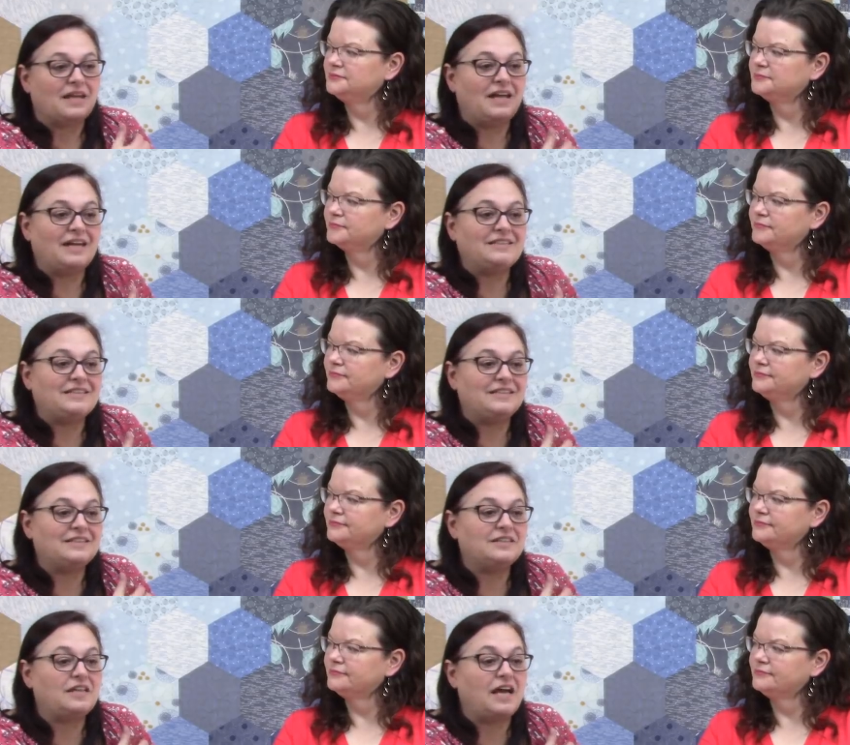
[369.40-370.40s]
Speaker 1: and I
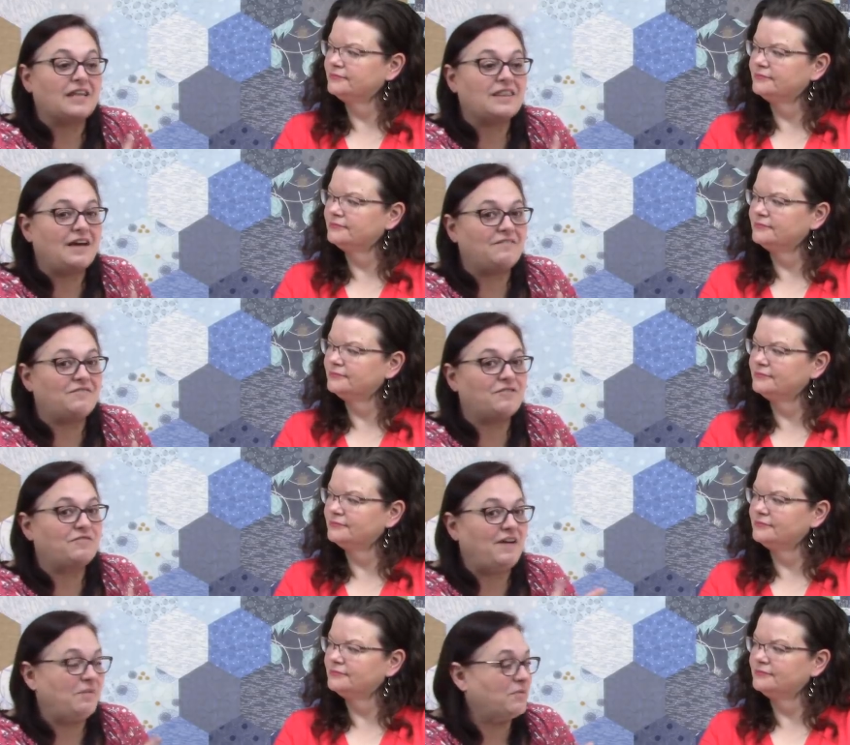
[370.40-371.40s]
didn't like that for
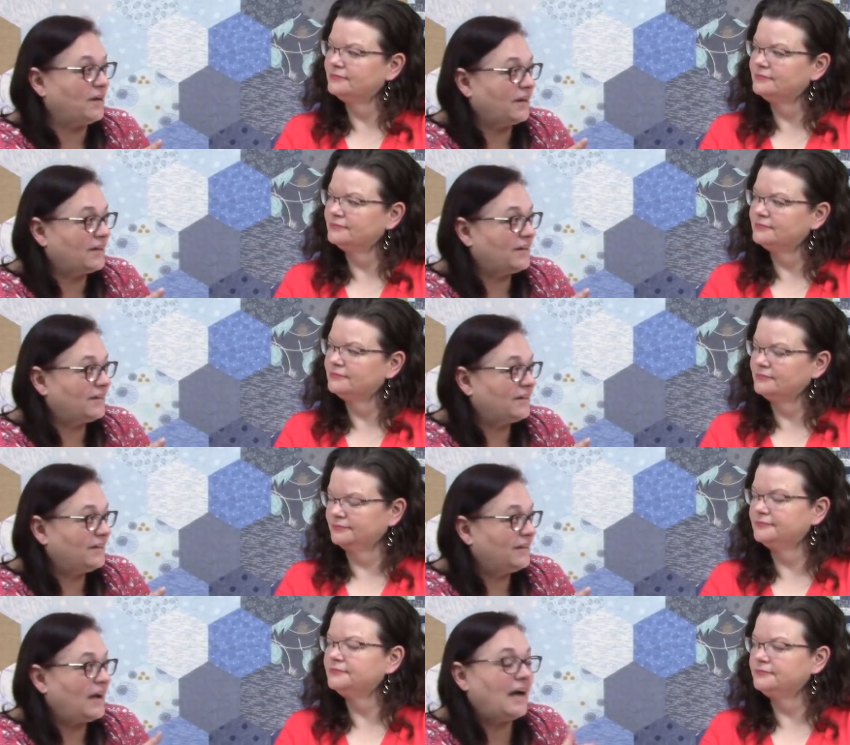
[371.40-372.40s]
fabric.
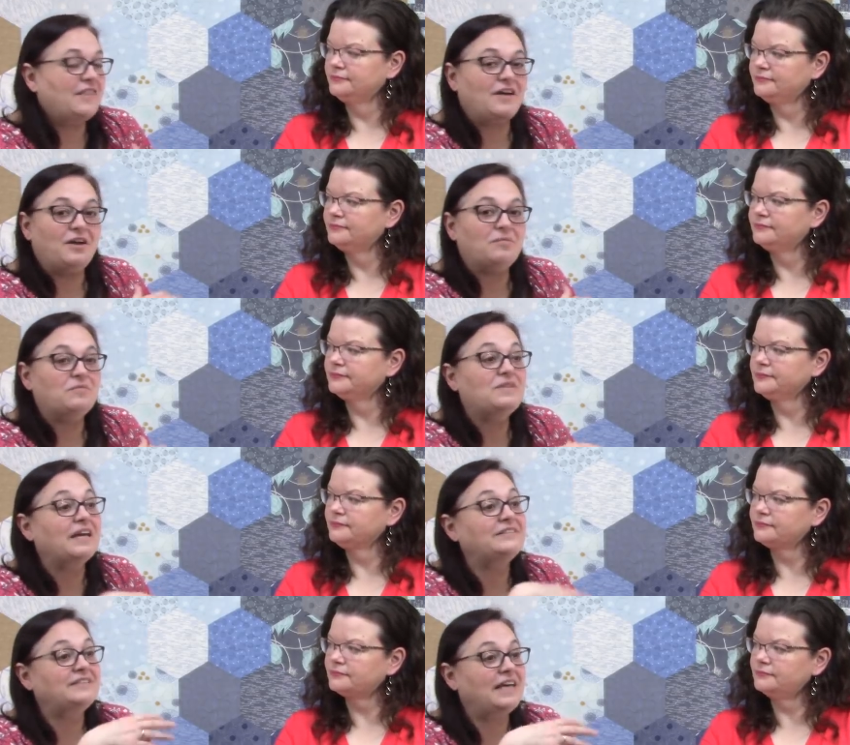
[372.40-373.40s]
I thought it.
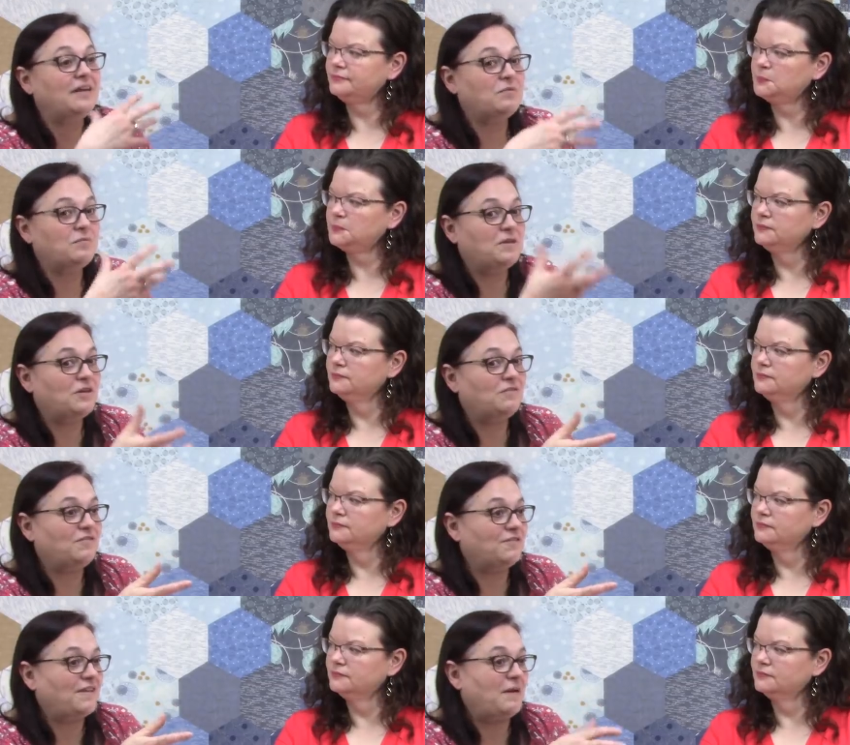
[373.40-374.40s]
They said it would be good
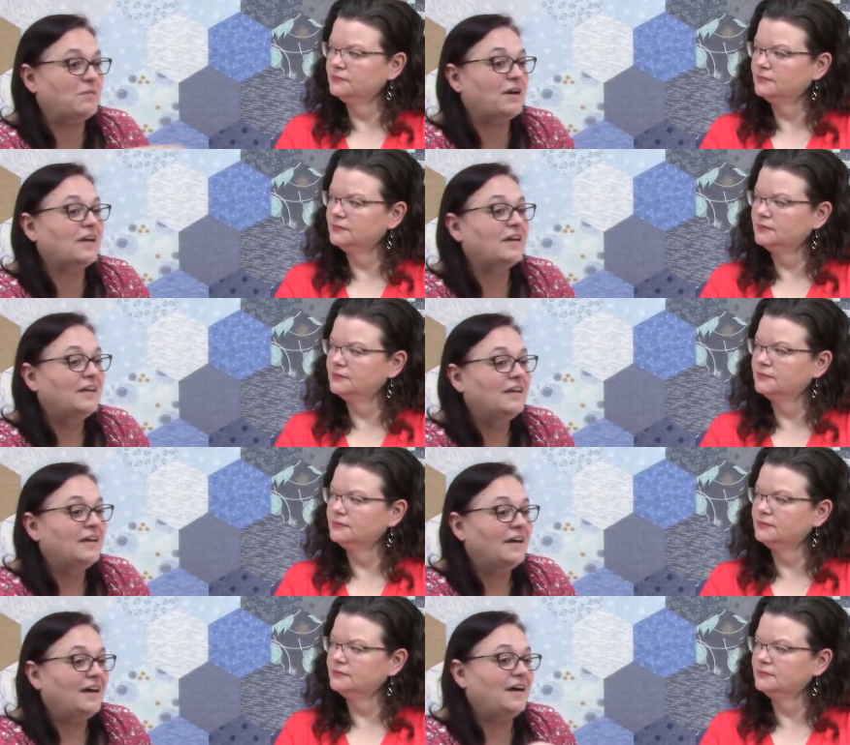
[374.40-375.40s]
for fabric.
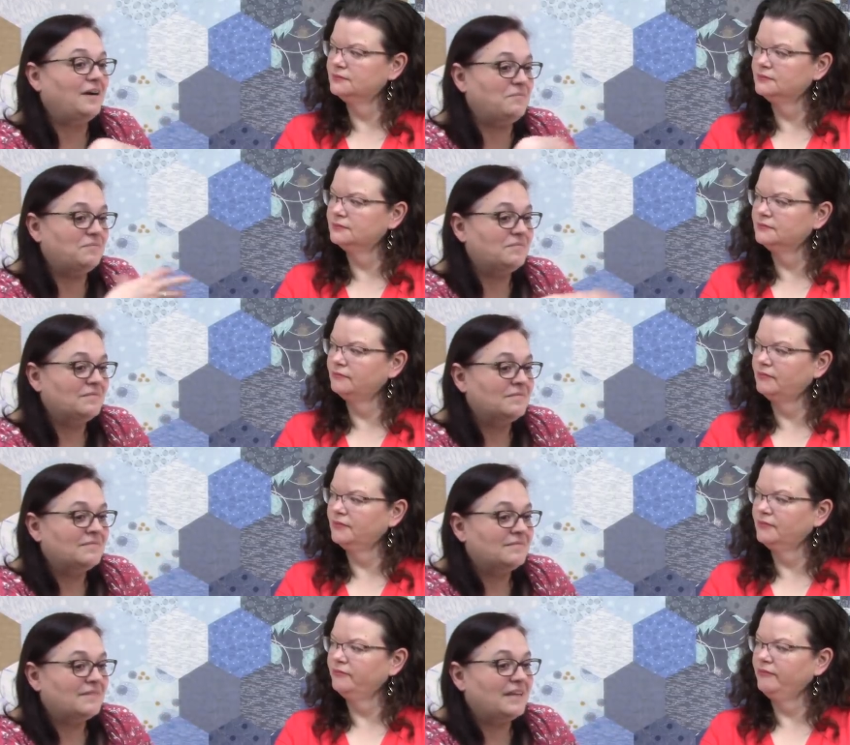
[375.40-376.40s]
Speaker 2: Um,
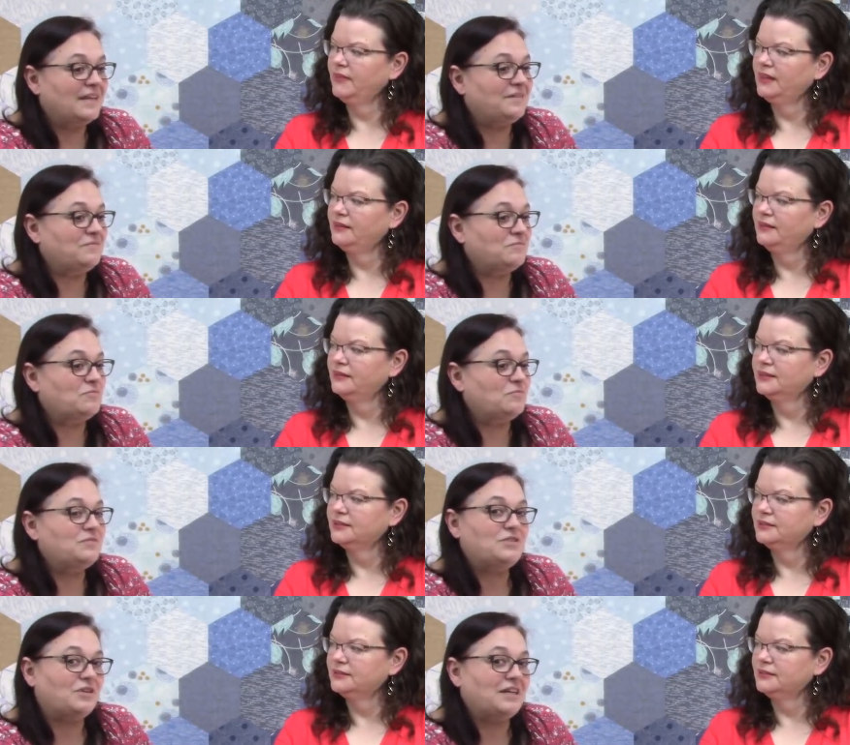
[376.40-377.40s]
it
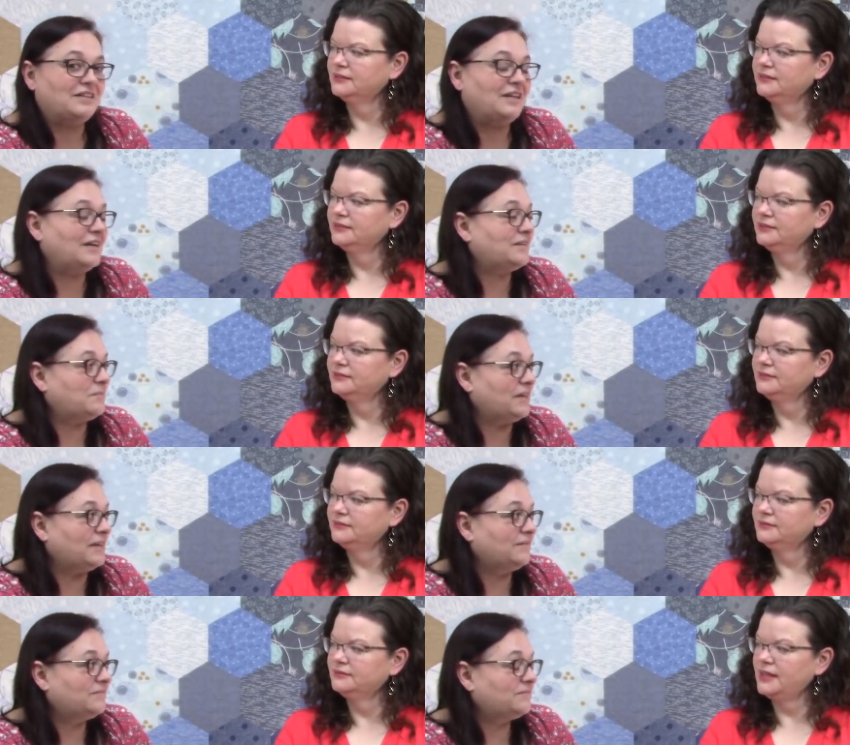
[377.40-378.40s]
turned out not to
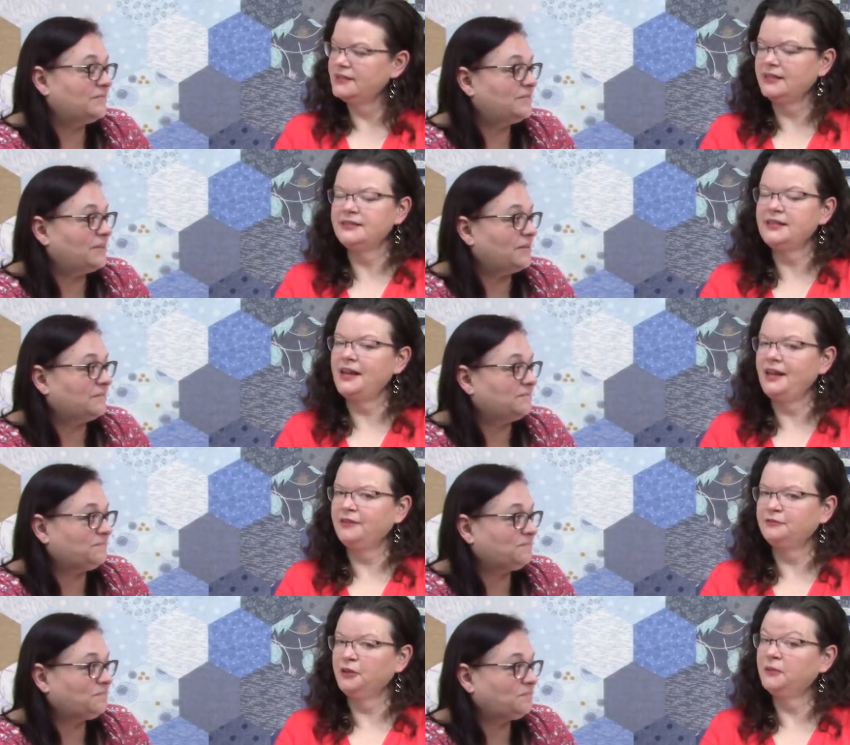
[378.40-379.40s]
be. As I so. say
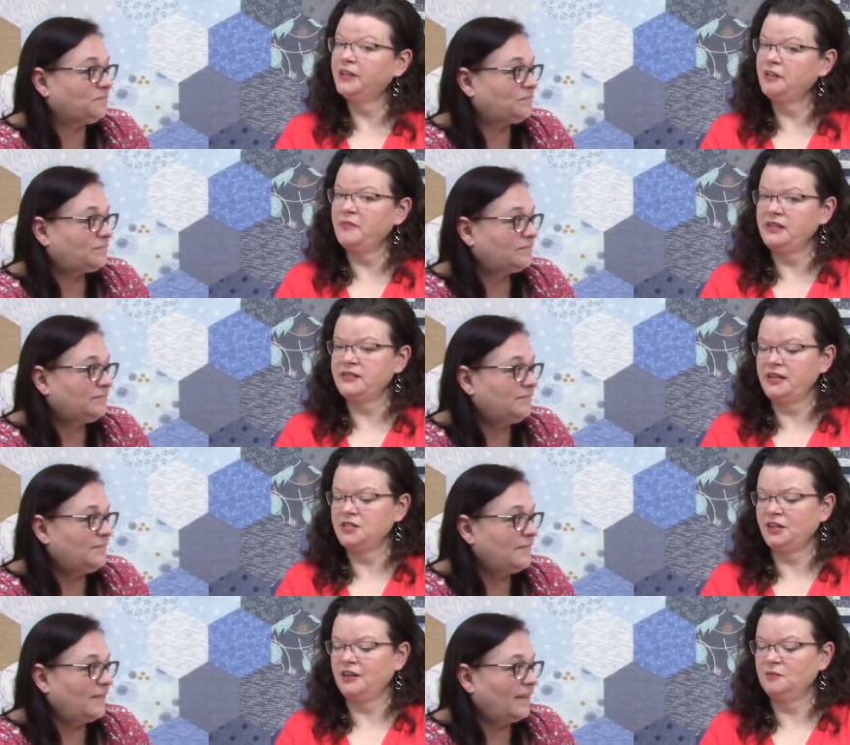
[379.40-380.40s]
frequently at my day
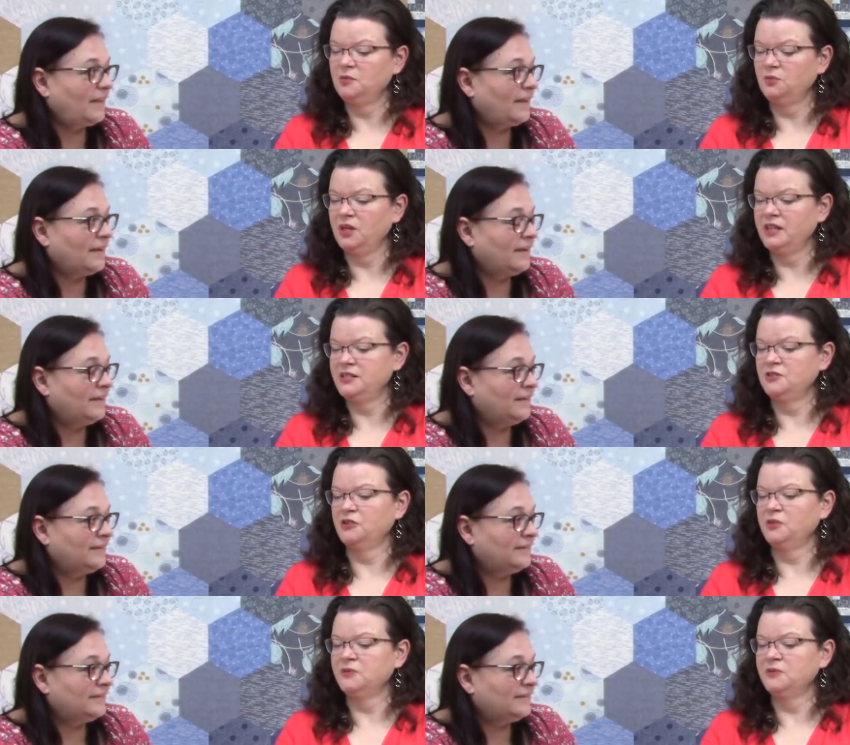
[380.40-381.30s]
job, when I disagree